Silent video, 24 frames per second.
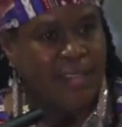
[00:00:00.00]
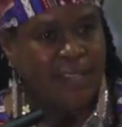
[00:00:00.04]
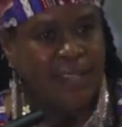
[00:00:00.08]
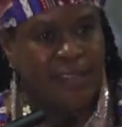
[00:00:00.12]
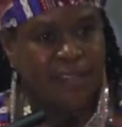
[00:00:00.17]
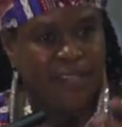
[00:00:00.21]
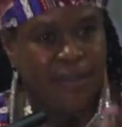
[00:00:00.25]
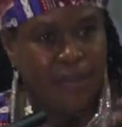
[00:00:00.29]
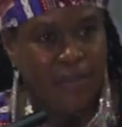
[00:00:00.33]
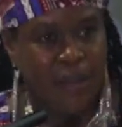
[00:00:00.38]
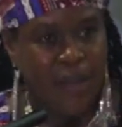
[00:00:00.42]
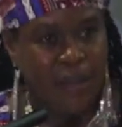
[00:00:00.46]
and
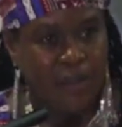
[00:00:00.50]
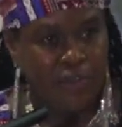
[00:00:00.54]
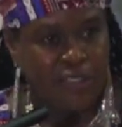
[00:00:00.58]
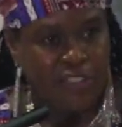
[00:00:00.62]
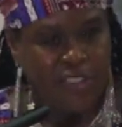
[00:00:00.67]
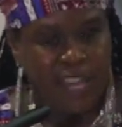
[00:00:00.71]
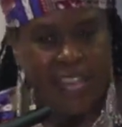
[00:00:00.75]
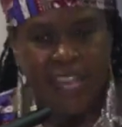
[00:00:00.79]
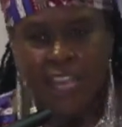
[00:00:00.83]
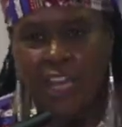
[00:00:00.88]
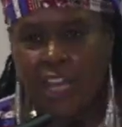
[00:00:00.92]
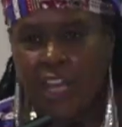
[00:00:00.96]
it's about
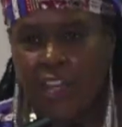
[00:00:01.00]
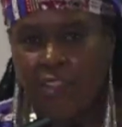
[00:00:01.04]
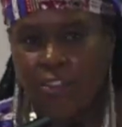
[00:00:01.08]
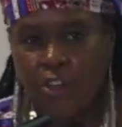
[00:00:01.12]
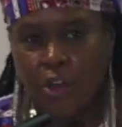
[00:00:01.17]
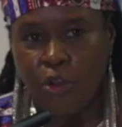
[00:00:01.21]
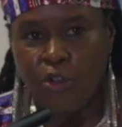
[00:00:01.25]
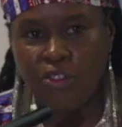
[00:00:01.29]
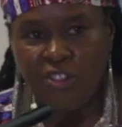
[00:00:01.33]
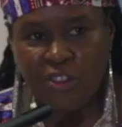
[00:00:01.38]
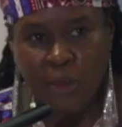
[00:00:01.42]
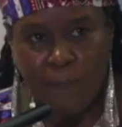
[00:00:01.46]
taking
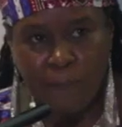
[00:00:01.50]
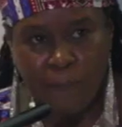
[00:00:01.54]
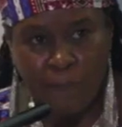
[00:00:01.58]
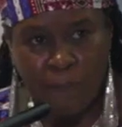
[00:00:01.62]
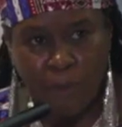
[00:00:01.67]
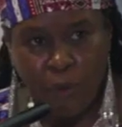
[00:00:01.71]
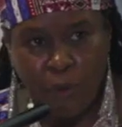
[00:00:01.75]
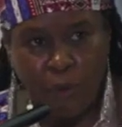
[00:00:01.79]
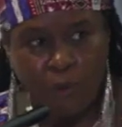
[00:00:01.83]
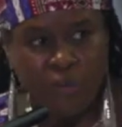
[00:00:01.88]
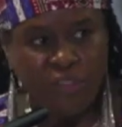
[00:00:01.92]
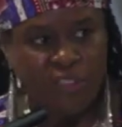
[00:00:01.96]
those on
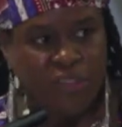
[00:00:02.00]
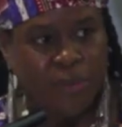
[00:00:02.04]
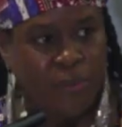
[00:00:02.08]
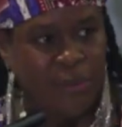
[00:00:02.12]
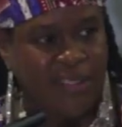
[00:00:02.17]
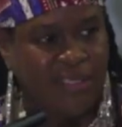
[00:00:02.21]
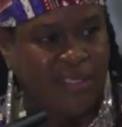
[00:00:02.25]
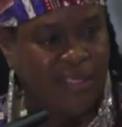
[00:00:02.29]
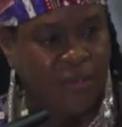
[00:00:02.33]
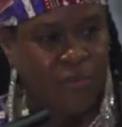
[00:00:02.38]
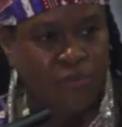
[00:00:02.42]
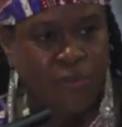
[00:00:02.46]
board. So
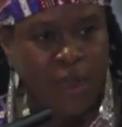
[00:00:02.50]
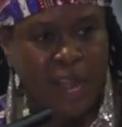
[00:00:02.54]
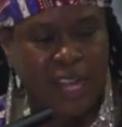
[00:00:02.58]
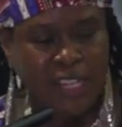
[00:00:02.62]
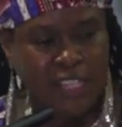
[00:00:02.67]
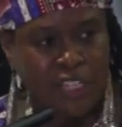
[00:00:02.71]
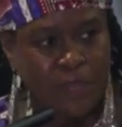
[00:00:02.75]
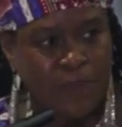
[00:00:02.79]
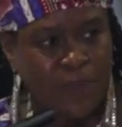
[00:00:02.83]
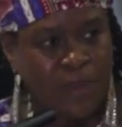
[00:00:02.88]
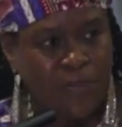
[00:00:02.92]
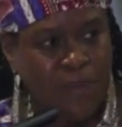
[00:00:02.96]
it's the
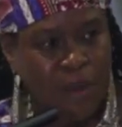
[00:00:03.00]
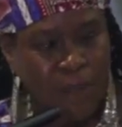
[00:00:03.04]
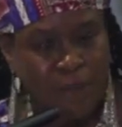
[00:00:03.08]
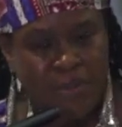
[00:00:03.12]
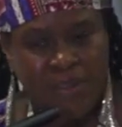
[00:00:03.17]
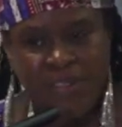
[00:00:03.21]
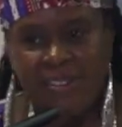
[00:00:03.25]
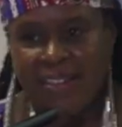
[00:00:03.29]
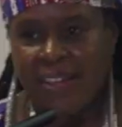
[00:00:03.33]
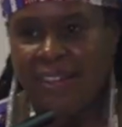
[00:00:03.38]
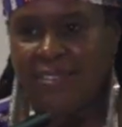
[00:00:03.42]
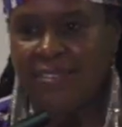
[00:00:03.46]
right to be
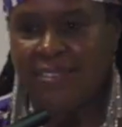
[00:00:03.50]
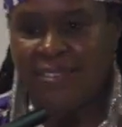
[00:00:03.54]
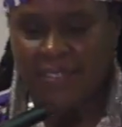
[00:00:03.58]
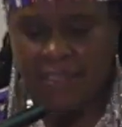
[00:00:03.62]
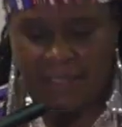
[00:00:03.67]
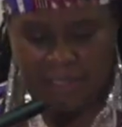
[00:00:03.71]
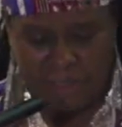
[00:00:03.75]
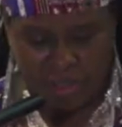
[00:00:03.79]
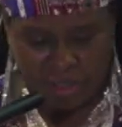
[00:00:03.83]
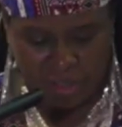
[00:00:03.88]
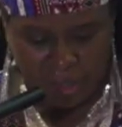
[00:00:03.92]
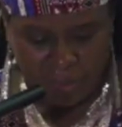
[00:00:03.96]

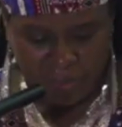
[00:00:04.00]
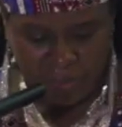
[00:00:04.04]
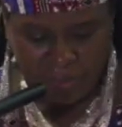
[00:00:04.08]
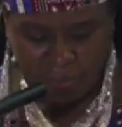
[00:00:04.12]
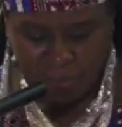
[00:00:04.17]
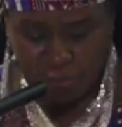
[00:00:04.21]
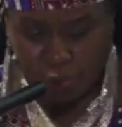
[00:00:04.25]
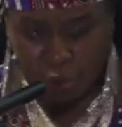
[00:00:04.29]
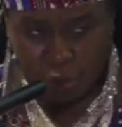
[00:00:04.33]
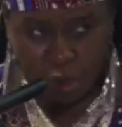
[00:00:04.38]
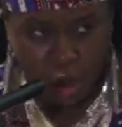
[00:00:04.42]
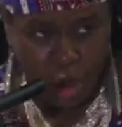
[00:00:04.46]
represented in terms
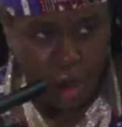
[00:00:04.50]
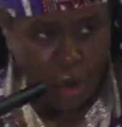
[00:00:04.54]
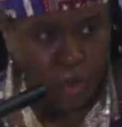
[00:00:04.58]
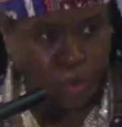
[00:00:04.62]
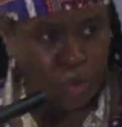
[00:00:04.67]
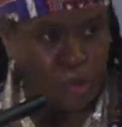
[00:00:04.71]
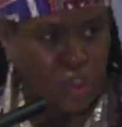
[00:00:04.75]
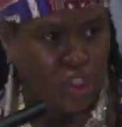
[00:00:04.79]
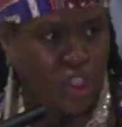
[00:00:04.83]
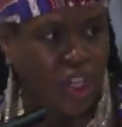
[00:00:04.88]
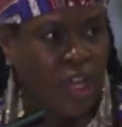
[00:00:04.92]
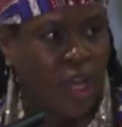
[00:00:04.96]
of your
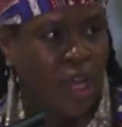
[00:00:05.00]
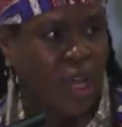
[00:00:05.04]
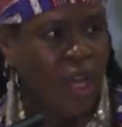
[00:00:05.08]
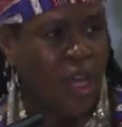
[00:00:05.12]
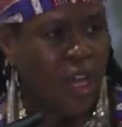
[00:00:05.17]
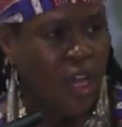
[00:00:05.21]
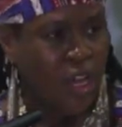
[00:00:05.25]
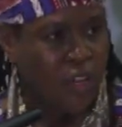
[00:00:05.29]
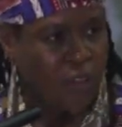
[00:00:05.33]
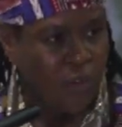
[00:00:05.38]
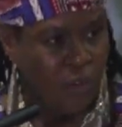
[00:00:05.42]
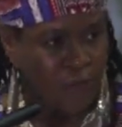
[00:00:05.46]
culture,
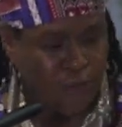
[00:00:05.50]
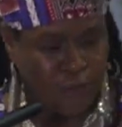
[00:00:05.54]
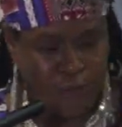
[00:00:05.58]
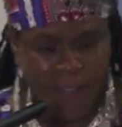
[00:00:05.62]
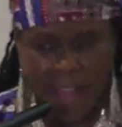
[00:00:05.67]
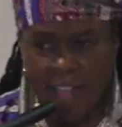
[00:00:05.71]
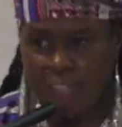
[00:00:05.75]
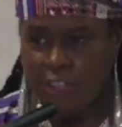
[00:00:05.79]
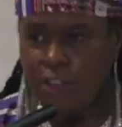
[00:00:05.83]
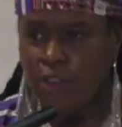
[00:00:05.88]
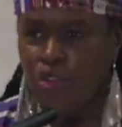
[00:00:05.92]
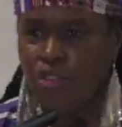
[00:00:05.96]
your
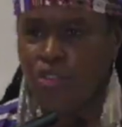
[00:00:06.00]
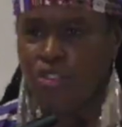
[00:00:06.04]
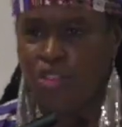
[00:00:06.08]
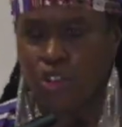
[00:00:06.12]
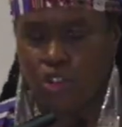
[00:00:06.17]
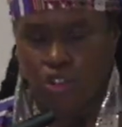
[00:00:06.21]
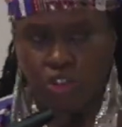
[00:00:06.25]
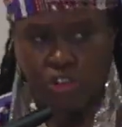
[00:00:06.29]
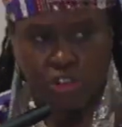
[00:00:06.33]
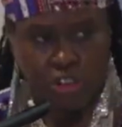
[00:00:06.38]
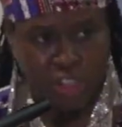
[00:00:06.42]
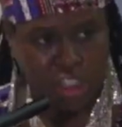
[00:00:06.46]
values,
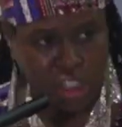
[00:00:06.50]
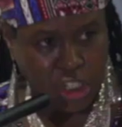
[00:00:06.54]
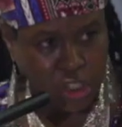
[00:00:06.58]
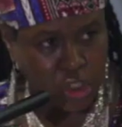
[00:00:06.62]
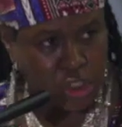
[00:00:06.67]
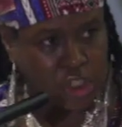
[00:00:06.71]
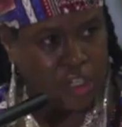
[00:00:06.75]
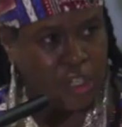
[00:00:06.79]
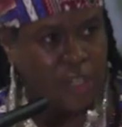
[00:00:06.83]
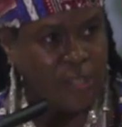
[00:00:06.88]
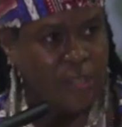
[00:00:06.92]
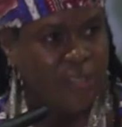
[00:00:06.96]
your
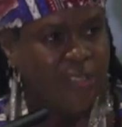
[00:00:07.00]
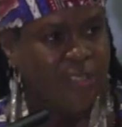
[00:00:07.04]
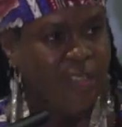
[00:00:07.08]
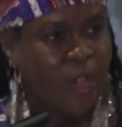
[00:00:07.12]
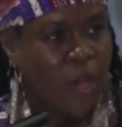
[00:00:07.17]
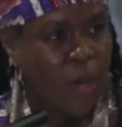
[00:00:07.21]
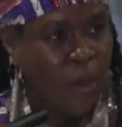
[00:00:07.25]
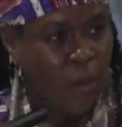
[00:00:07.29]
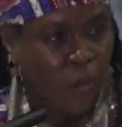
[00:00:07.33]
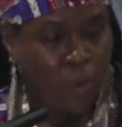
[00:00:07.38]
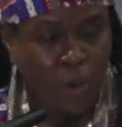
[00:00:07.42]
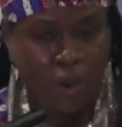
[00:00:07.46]
traditions,
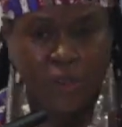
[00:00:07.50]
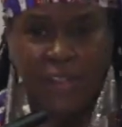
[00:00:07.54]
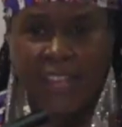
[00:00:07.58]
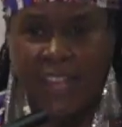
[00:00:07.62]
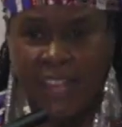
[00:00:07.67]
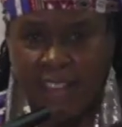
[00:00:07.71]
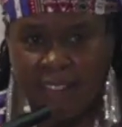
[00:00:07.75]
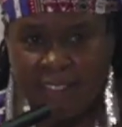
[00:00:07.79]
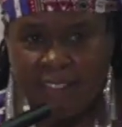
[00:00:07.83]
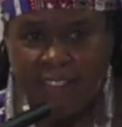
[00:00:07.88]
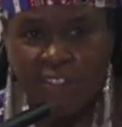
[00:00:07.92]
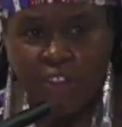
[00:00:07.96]
what
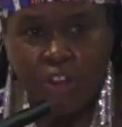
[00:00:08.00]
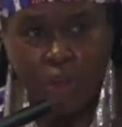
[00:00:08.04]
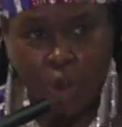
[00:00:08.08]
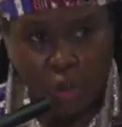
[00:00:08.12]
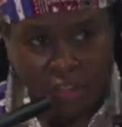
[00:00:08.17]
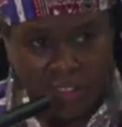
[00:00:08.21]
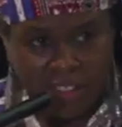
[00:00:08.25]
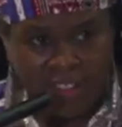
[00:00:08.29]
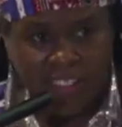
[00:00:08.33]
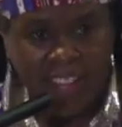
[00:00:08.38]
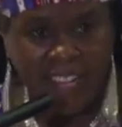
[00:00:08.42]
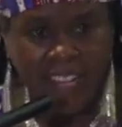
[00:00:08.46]
it is
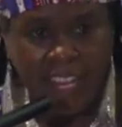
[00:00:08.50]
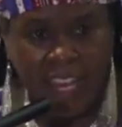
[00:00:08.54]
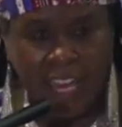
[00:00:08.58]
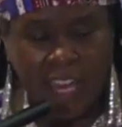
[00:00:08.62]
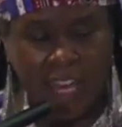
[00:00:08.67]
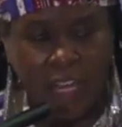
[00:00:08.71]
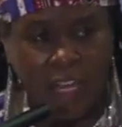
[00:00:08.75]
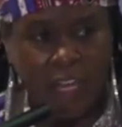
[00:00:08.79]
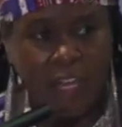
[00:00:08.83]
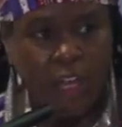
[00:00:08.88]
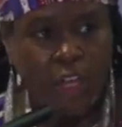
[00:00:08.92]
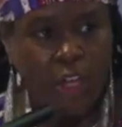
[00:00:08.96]
you're
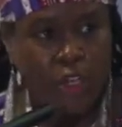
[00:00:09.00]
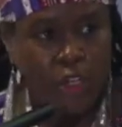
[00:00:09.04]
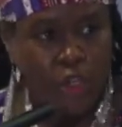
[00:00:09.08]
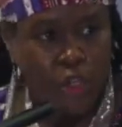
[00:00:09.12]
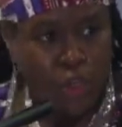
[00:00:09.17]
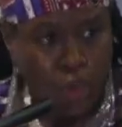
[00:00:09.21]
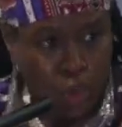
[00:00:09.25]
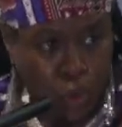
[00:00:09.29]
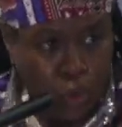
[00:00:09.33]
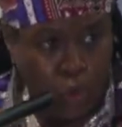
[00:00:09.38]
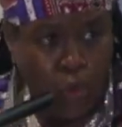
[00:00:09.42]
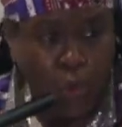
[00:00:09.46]
saying
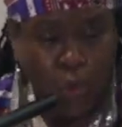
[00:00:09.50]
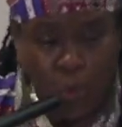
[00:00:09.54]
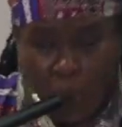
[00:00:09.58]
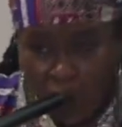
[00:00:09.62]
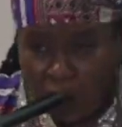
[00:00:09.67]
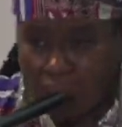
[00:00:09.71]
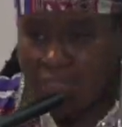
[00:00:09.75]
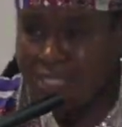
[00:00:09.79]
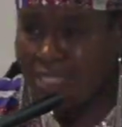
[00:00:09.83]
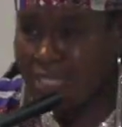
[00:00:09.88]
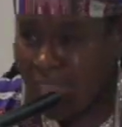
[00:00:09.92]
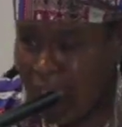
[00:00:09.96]
you
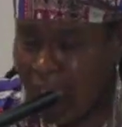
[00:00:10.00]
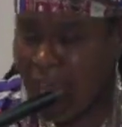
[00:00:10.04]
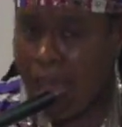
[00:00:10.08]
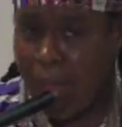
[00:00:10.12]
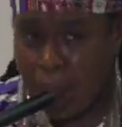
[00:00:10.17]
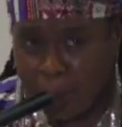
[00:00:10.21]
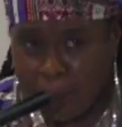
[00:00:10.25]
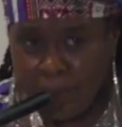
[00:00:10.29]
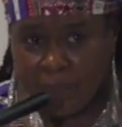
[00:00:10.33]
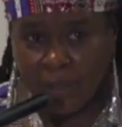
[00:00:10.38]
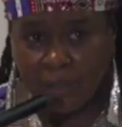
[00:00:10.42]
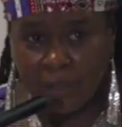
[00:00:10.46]
want to
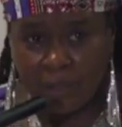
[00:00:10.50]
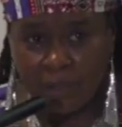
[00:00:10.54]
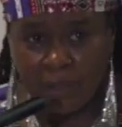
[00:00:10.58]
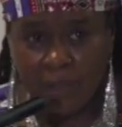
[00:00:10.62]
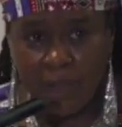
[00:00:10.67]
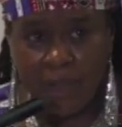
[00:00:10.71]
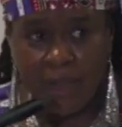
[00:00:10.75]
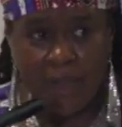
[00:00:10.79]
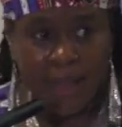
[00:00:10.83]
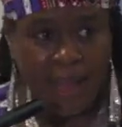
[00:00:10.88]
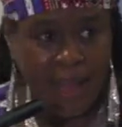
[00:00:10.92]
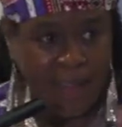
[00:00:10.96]
happen
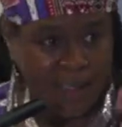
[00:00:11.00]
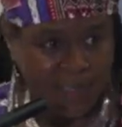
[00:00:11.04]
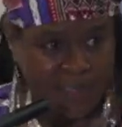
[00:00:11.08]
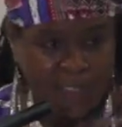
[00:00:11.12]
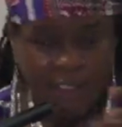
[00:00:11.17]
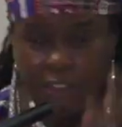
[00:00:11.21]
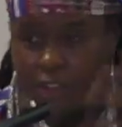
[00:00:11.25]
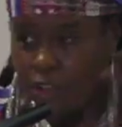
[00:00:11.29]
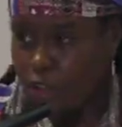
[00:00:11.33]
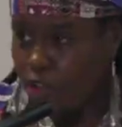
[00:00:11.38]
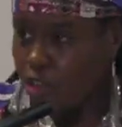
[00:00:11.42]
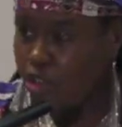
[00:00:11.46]

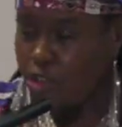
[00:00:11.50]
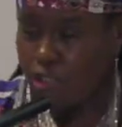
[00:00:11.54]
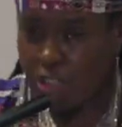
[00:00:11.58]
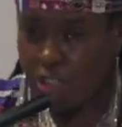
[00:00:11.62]
as the